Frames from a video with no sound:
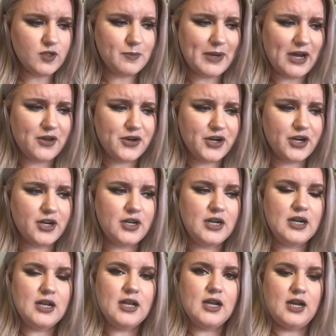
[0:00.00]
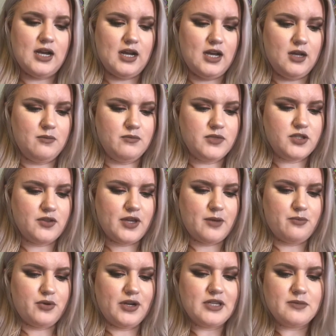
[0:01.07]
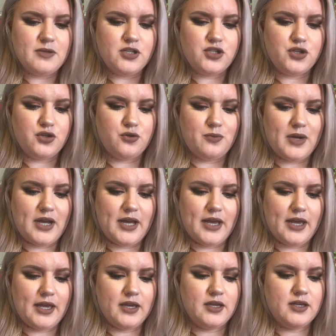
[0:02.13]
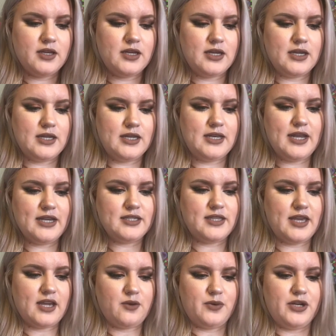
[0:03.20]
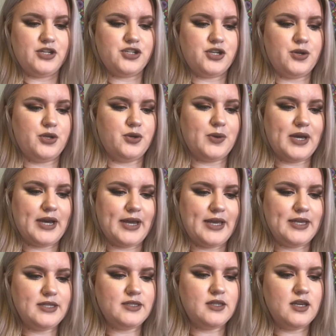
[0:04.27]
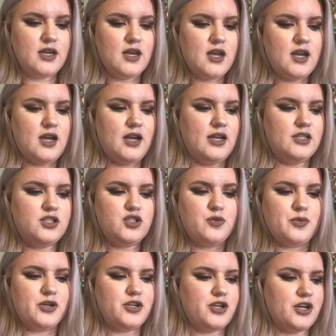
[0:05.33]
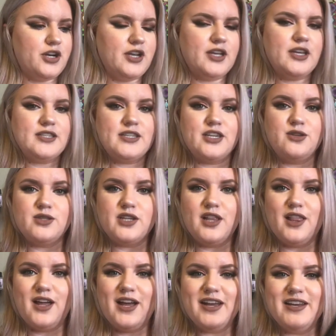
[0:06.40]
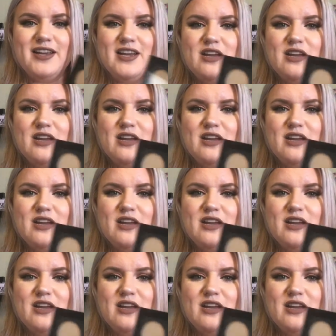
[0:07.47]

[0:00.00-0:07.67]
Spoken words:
powder. So that brings me to my next thing I want to show you guys. It's super dirty because I used a lot,